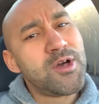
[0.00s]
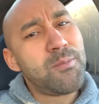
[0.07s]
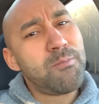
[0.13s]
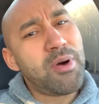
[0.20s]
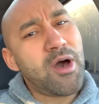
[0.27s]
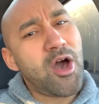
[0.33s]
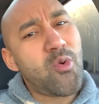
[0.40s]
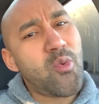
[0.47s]

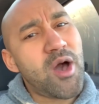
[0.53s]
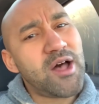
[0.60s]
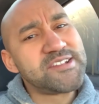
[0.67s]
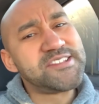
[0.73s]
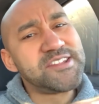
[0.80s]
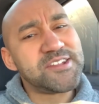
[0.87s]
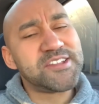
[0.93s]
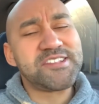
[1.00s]
Paul Wall
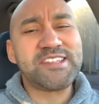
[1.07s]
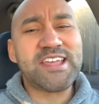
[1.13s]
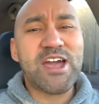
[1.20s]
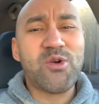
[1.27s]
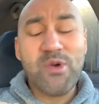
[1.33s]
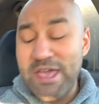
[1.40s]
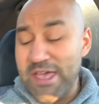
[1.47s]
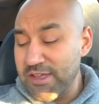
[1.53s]
tilted
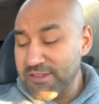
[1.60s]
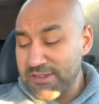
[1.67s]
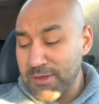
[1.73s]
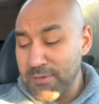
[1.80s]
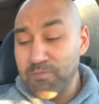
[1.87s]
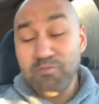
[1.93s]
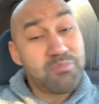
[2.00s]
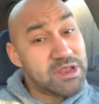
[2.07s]
sideways,
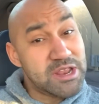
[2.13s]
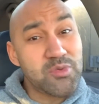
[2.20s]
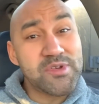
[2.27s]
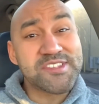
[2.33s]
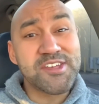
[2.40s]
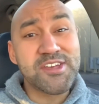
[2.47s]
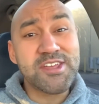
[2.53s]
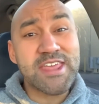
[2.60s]
but it
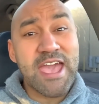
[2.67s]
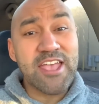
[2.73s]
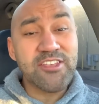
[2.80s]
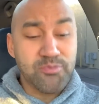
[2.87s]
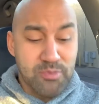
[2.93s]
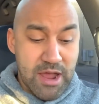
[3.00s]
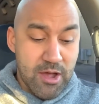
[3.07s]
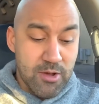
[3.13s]
was good
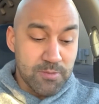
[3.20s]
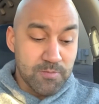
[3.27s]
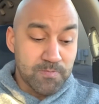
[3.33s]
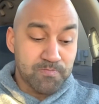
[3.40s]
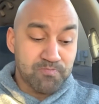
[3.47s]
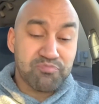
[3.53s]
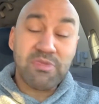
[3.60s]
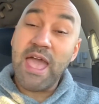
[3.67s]
hash brown.
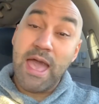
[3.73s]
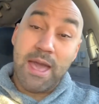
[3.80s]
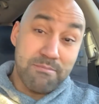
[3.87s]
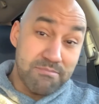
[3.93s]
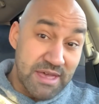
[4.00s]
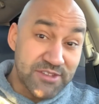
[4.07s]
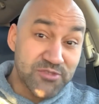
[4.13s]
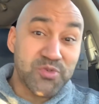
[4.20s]
I
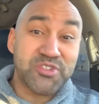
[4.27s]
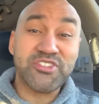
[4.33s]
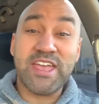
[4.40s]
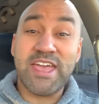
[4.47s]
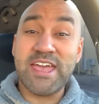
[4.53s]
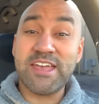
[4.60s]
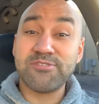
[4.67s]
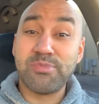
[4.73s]
mess with
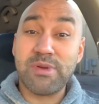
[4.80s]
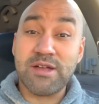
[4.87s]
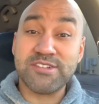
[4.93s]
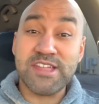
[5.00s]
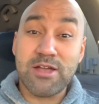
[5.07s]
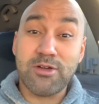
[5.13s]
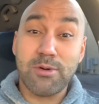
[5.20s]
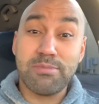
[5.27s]
your hash brown,
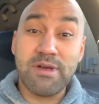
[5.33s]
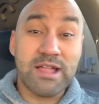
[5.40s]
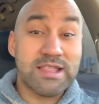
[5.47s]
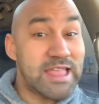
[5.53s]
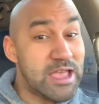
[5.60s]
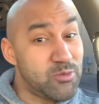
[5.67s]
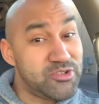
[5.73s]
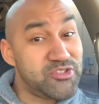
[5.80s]
Taco Bell. I
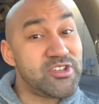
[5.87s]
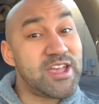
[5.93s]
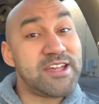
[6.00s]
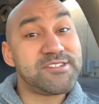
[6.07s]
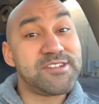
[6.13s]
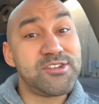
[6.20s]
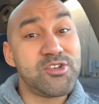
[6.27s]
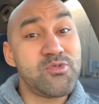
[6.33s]
like what you
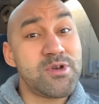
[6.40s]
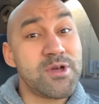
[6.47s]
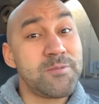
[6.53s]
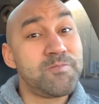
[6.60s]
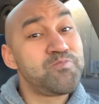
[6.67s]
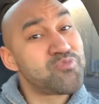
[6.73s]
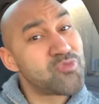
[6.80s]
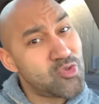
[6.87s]
guys are doing.
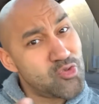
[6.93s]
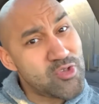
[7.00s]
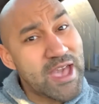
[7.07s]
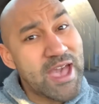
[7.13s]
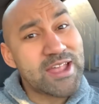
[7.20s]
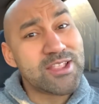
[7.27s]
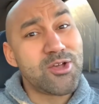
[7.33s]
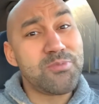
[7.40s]
You
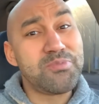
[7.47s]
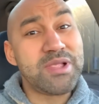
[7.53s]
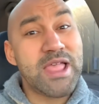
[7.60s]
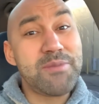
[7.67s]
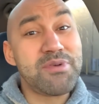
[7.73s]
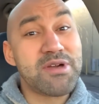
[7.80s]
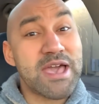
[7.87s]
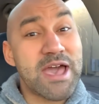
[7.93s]
got a little
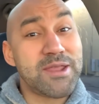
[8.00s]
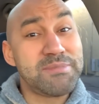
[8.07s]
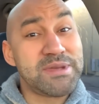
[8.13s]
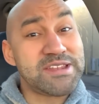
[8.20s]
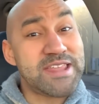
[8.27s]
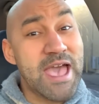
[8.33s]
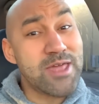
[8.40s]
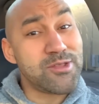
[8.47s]
playbook out of
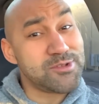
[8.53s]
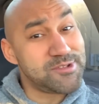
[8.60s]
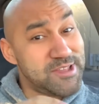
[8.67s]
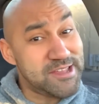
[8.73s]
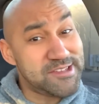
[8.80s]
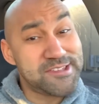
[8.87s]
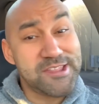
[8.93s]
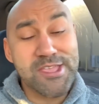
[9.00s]
McDonald's.
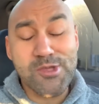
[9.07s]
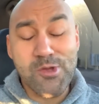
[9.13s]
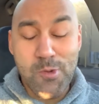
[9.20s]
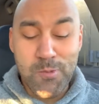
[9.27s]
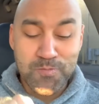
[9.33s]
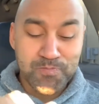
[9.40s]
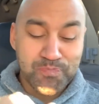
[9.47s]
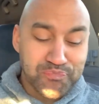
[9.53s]
I see you.
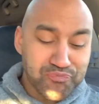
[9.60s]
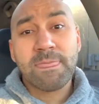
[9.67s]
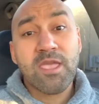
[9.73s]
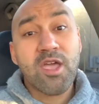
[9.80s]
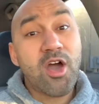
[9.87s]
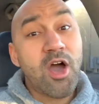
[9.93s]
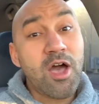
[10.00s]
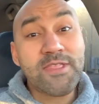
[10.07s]

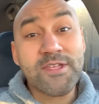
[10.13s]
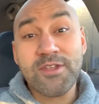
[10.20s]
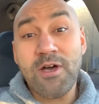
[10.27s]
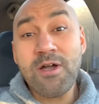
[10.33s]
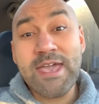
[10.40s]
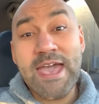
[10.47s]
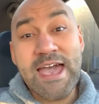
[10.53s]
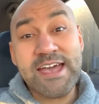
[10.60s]
All in
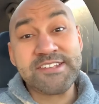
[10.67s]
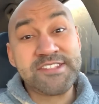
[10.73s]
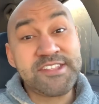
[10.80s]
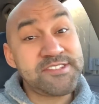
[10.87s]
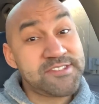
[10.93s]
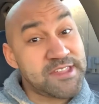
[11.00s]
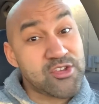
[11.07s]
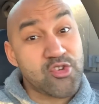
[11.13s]
all, guys,
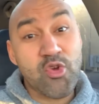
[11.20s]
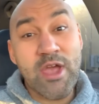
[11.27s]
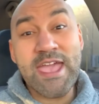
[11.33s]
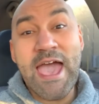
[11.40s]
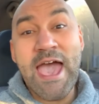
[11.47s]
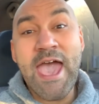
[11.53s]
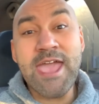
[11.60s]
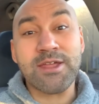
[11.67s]
this is a great
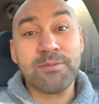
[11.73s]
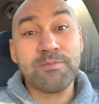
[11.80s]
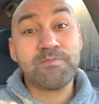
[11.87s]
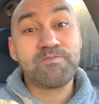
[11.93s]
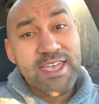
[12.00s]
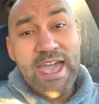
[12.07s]
item.